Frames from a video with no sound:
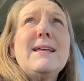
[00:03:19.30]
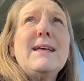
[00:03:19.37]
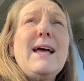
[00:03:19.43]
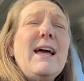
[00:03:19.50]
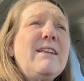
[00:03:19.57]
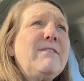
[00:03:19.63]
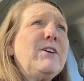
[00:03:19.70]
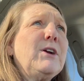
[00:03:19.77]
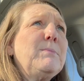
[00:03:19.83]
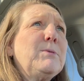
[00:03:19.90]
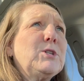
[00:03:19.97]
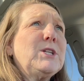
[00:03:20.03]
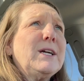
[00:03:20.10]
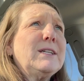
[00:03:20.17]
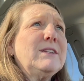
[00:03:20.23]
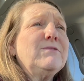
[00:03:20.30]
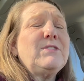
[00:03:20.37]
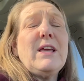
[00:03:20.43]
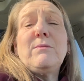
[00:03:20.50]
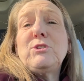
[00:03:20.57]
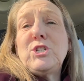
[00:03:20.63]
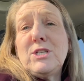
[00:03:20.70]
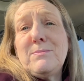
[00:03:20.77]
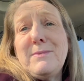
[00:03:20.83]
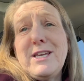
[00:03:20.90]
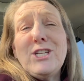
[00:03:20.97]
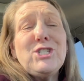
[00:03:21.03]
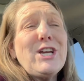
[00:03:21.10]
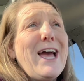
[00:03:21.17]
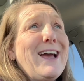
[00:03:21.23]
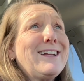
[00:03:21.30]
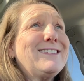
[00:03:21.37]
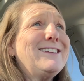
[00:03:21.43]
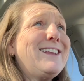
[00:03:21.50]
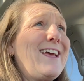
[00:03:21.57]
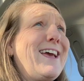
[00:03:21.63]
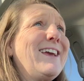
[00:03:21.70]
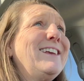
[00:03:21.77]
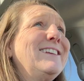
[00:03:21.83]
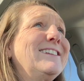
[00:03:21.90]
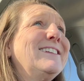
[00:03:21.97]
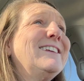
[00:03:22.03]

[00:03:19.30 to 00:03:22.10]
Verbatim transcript: Had a very productive day. It was just me and Jack today.